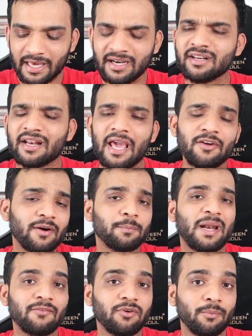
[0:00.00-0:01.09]
can it arrive
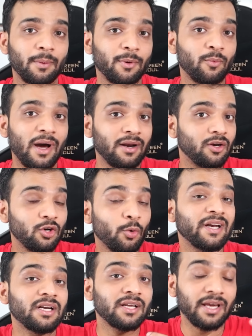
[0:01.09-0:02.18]
at platform number one?
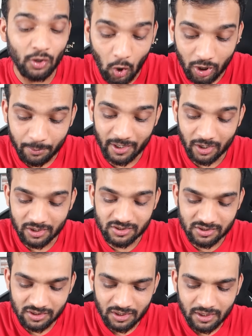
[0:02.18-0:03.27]
No, it cannot
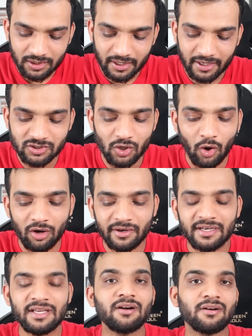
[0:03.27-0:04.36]
because there is
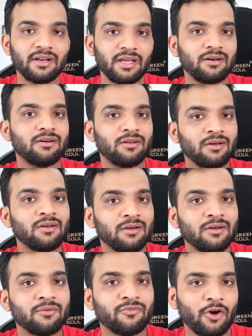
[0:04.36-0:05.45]
already a train
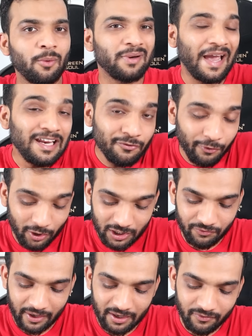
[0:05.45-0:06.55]
from
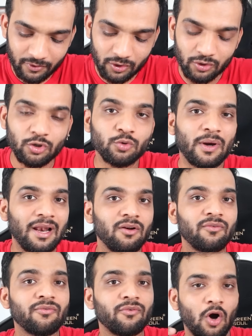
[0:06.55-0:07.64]
945 to
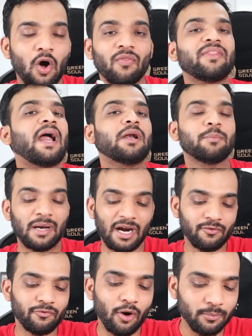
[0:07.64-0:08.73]
12 on that
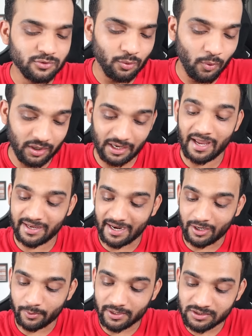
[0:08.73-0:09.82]
platform. So what I
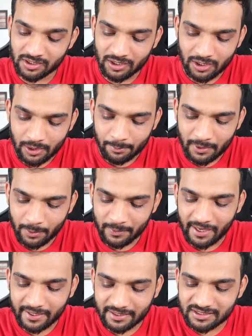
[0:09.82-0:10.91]
can do is
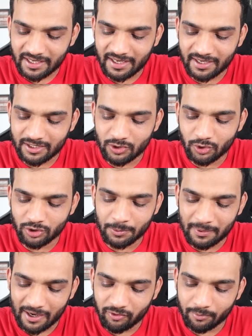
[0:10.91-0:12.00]
maybe I can say, hey, can you go to
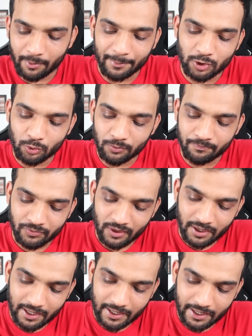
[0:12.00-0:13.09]
the platform number two?
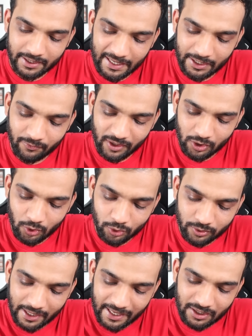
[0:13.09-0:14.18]
And it will go
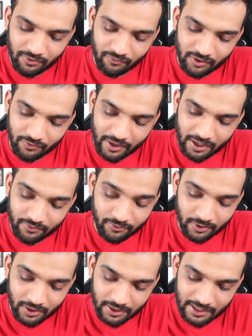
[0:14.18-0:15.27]
to 955,
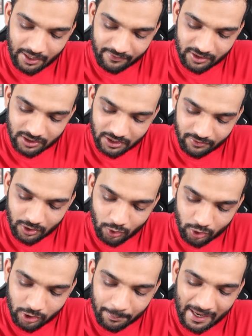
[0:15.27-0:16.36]
1130 will
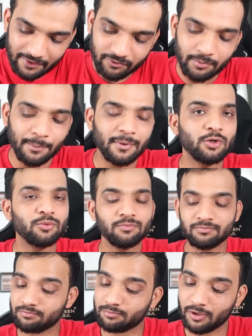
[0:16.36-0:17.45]
go to the platform number
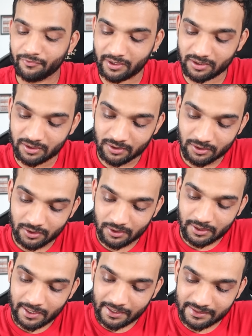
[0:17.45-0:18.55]
two. Perfect.
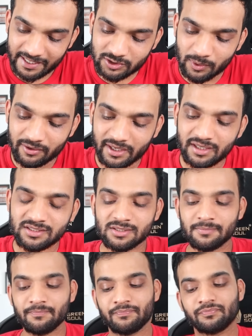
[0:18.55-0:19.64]
And the next one
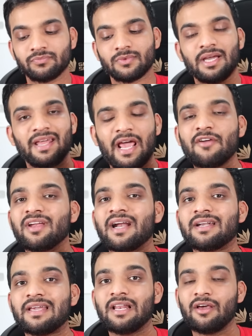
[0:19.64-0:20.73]
is
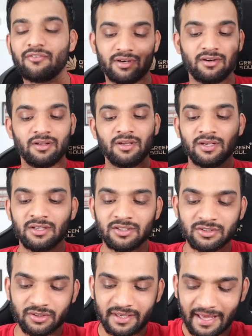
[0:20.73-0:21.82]
arriving at 11.
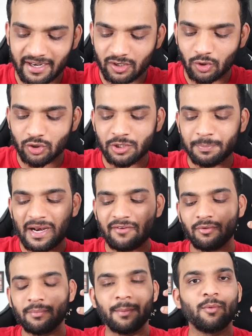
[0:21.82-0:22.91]
So can it go to the
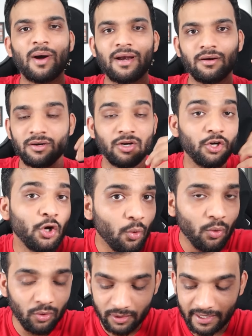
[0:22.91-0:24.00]
platform number one?
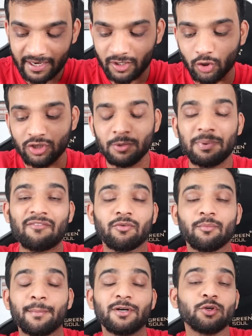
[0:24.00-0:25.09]
No. Can it go to the
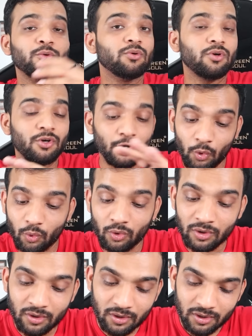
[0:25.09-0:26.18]
platform number two? No.
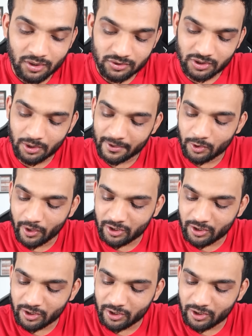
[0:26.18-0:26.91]
So it'll be